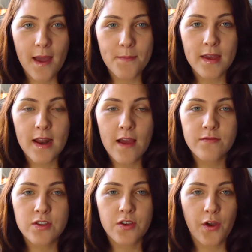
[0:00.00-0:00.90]
I'm gonna have
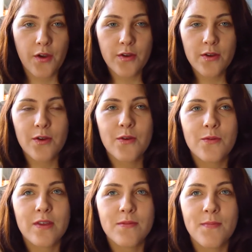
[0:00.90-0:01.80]
to go
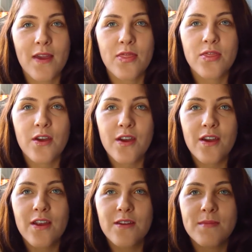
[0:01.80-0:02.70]
with my third